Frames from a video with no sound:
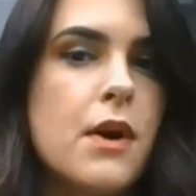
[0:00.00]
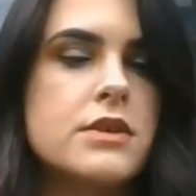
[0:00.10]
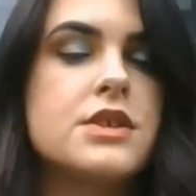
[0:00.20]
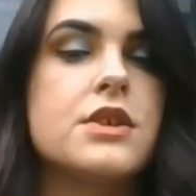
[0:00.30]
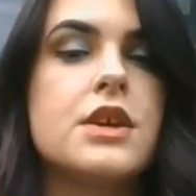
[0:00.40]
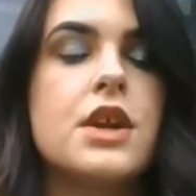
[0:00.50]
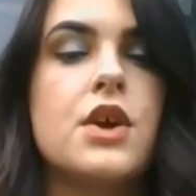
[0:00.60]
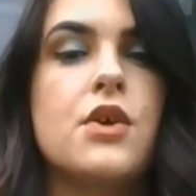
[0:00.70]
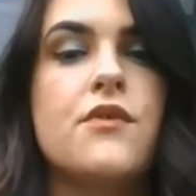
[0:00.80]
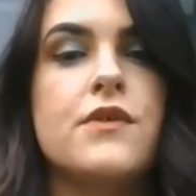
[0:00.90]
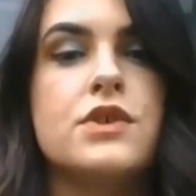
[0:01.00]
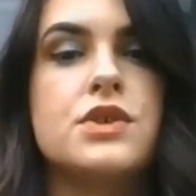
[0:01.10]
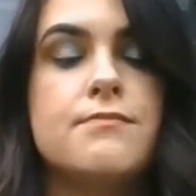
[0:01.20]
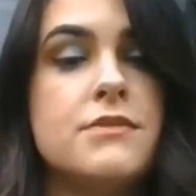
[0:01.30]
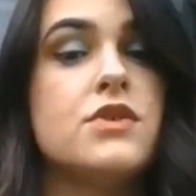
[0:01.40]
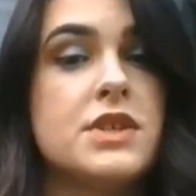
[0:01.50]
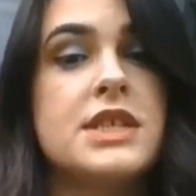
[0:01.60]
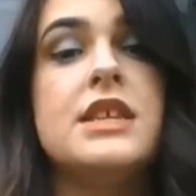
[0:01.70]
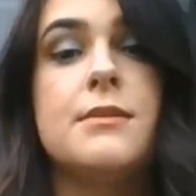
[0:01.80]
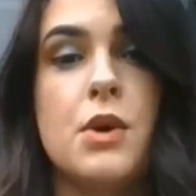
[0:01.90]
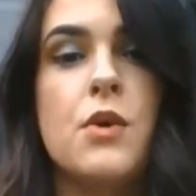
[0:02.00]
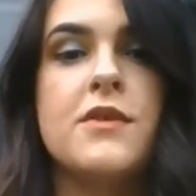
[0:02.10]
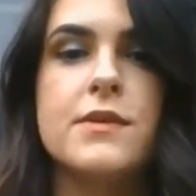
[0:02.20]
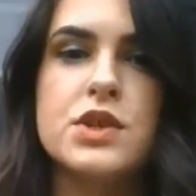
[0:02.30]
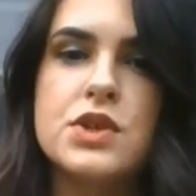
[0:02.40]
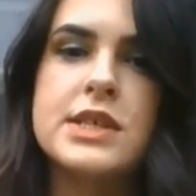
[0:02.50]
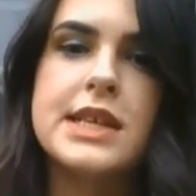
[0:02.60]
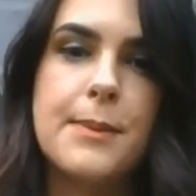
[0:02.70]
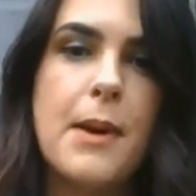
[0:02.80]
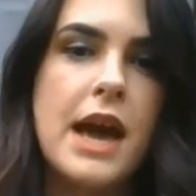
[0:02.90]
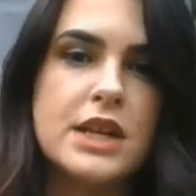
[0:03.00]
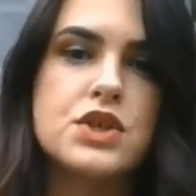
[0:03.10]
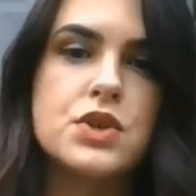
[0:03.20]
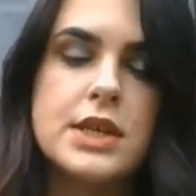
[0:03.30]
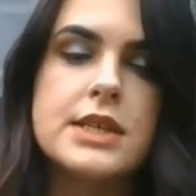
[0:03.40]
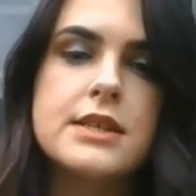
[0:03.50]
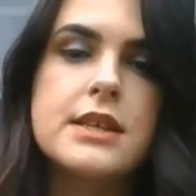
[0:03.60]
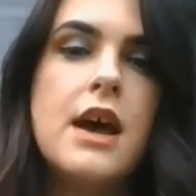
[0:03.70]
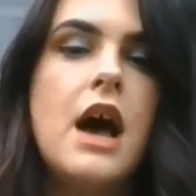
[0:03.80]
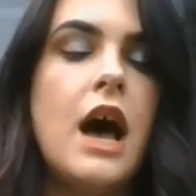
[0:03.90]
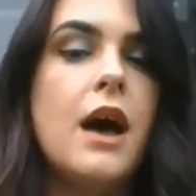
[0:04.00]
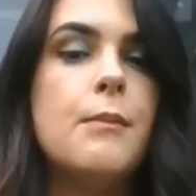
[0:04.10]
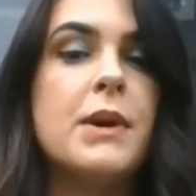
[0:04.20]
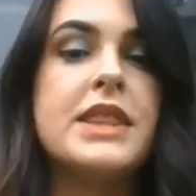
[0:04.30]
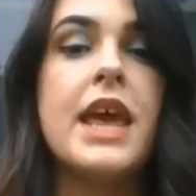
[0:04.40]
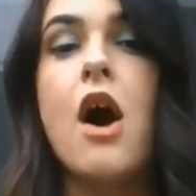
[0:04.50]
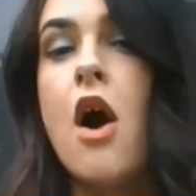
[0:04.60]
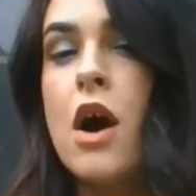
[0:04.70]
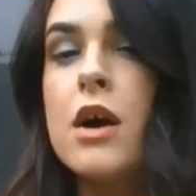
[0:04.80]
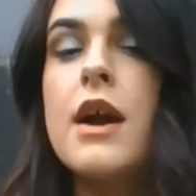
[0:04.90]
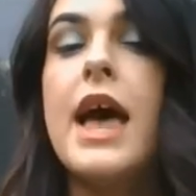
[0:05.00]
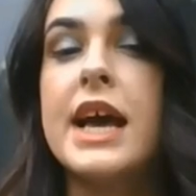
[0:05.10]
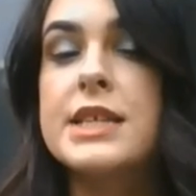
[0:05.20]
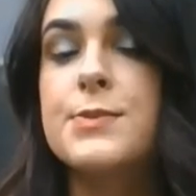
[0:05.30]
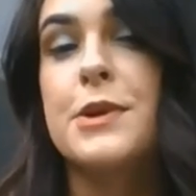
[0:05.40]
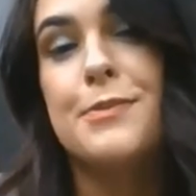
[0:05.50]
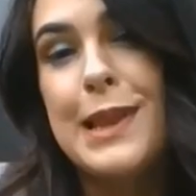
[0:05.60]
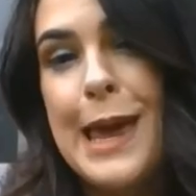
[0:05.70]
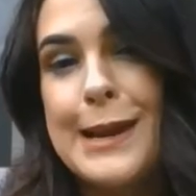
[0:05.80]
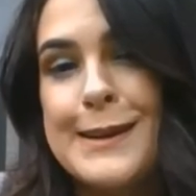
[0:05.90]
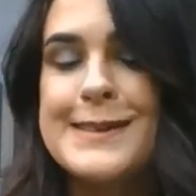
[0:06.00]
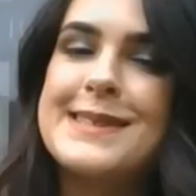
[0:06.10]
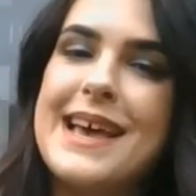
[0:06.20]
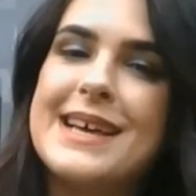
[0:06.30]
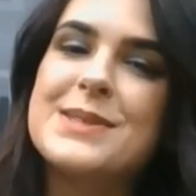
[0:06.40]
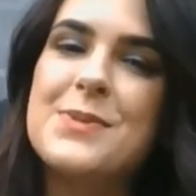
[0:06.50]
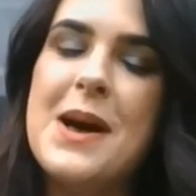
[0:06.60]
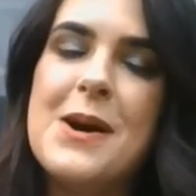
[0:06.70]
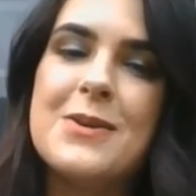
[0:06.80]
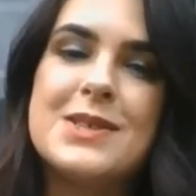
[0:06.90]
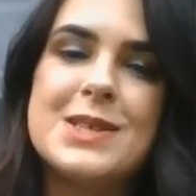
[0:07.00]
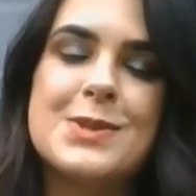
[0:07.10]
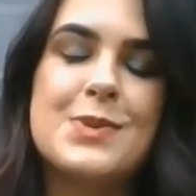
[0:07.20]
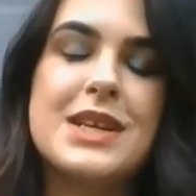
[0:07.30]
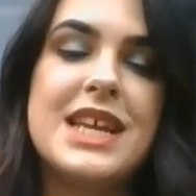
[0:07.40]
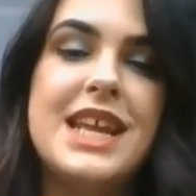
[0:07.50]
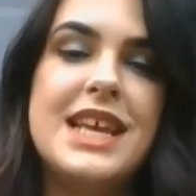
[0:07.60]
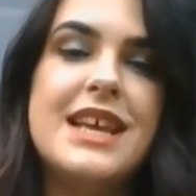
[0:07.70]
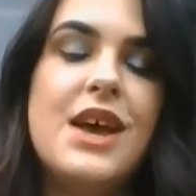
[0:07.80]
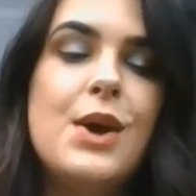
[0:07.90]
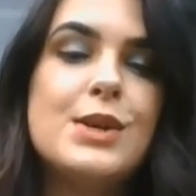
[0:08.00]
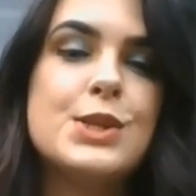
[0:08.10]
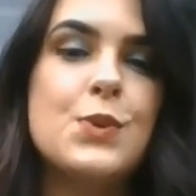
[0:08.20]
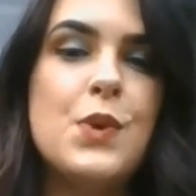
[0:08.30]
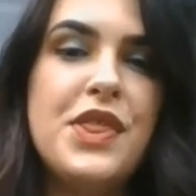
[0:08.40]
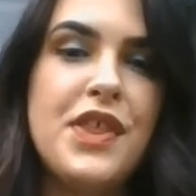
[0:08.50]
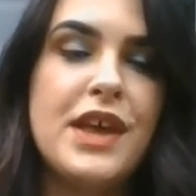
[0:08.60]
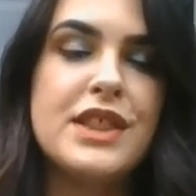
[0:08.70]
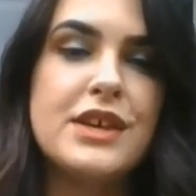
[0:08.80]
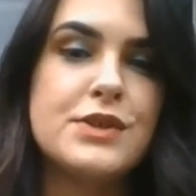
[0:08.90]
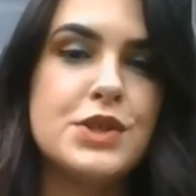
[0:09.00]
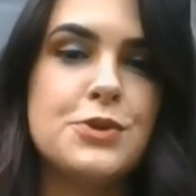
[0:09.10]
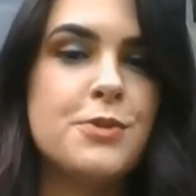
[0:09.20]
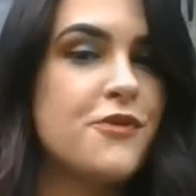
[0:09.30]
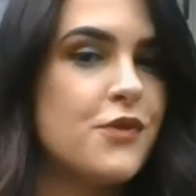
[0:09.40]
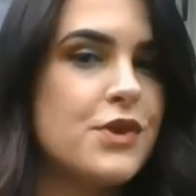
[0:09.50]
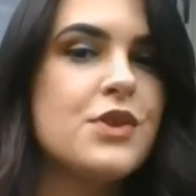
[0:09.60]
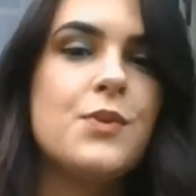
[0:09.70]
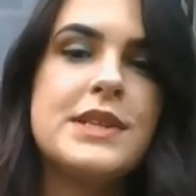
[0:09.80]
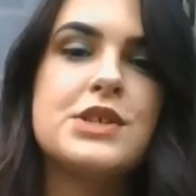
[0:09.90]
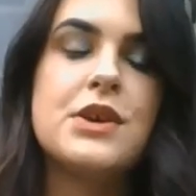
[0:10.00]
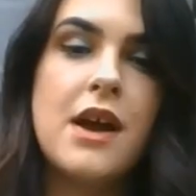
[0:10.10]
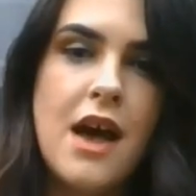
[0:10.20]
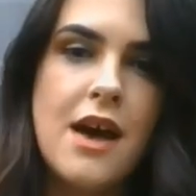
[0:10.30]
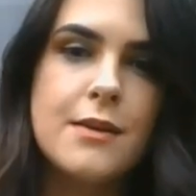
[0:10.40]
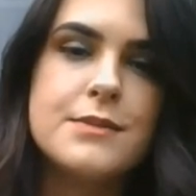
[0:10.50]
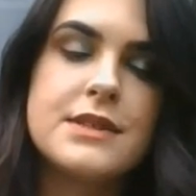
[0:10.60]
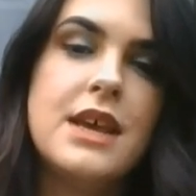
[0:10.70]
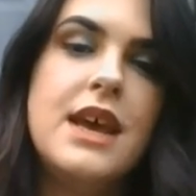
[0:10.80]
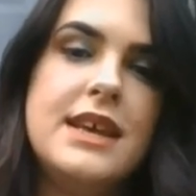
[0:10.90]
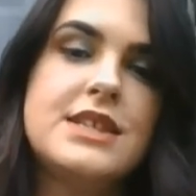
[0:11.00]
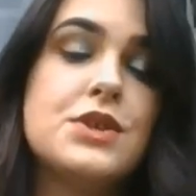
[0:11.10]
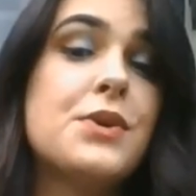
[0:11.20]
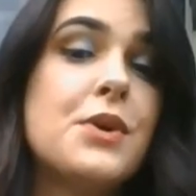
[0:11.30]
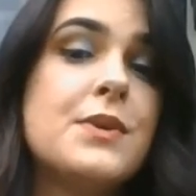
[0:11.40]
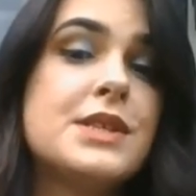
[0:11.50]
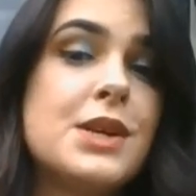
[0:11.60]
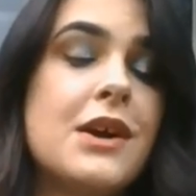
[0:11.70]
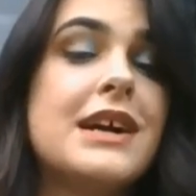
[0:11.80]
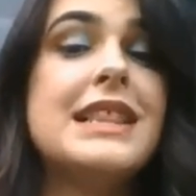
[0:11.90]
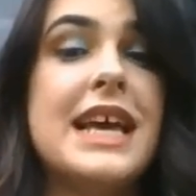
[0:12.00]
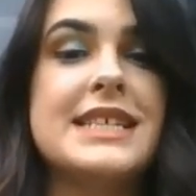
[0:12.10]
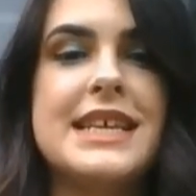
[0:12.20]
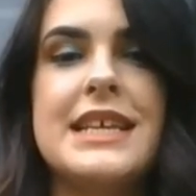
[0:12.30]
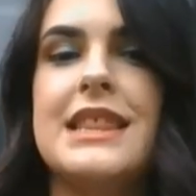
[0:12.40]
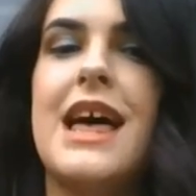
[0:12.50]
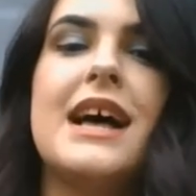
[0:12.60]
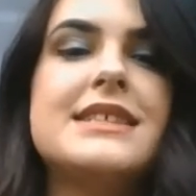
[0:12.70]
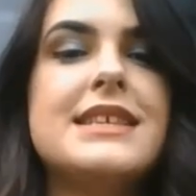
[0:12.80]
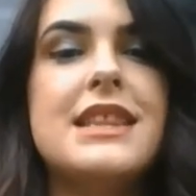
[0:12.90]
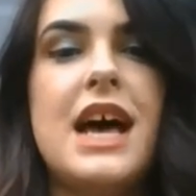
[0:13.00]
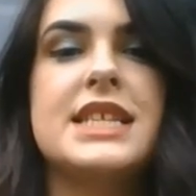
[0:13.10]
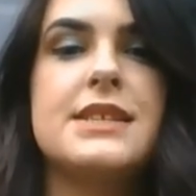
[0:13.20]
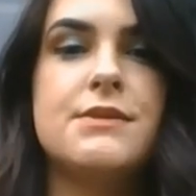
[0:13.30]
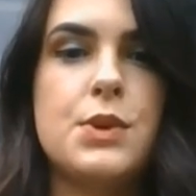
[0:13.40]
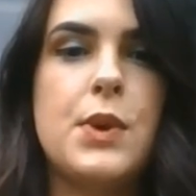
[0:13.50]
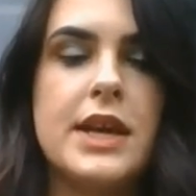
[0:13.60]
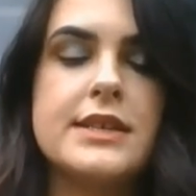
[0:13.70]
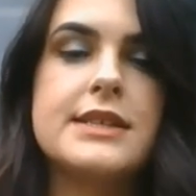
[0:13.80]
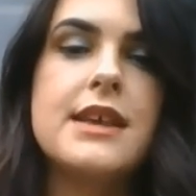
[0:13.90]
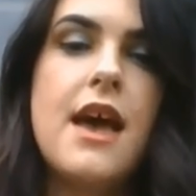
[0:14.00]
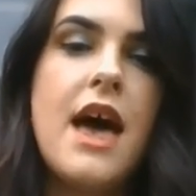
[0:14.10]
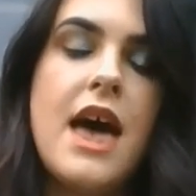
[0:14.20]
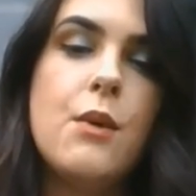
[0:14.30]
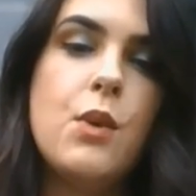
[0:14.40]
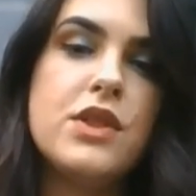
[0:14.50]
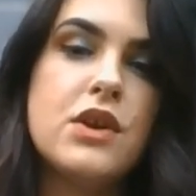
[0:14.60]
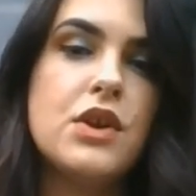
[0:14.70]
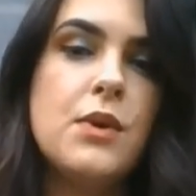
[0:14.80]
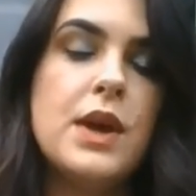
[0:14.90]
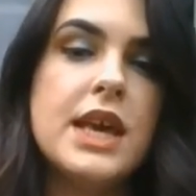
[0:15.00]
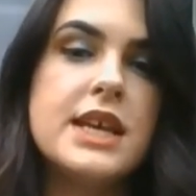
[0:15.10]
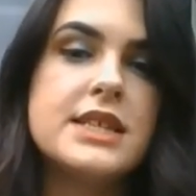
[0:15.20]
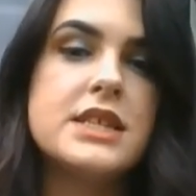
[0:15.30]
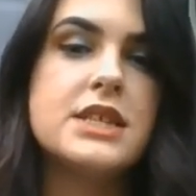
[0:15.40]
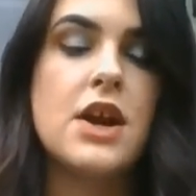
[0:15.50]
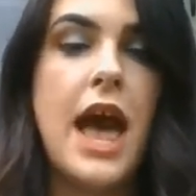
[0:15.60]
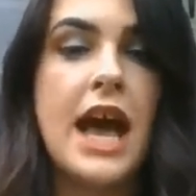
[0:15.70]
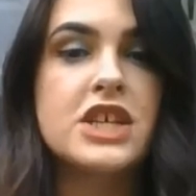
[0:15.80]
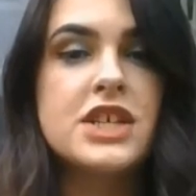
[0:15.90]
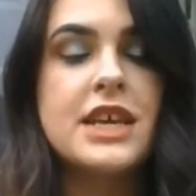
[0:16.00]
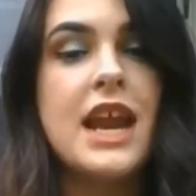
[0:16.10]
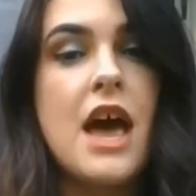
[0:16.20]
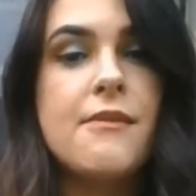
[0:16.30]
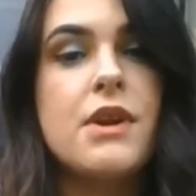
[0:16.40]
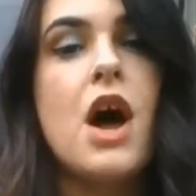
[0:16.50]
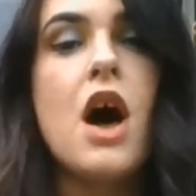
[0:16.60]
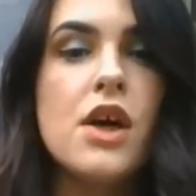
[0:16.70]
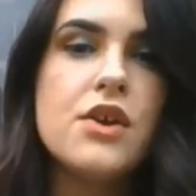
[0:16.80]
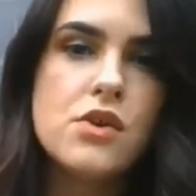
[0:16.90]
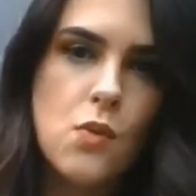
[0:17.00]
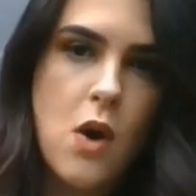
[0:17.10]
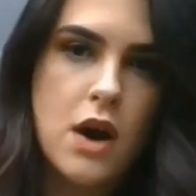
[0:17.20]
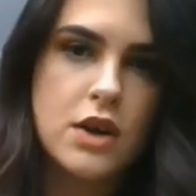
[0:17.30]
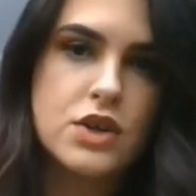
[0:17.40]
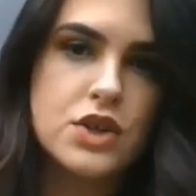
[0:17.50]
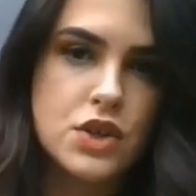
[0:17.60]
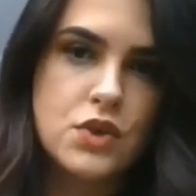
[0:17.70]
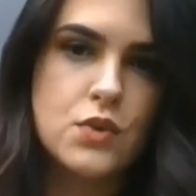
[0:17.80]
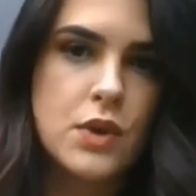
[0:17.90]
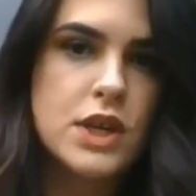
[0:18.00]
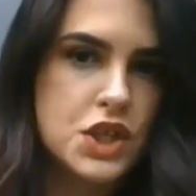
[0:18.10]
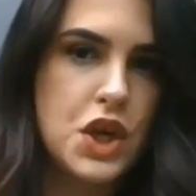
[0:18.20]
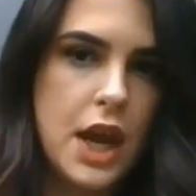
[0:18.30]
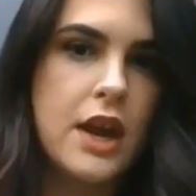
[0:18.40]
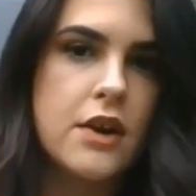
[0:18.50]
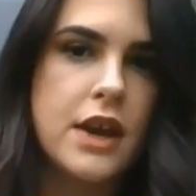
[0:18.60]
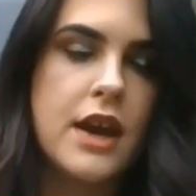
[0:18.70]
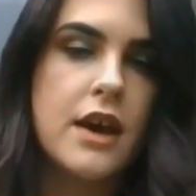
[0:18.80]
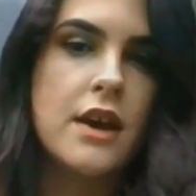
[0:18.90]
they're going to go for, you'll see them going for trees like pine trees. Um, but they are expert planters as well, which is pretty neat. So one thing they'll do before the winter comes is they'll go and start collecting lots and lots of twigs. And what they're doing is, is they're actually going to have an underwater storage area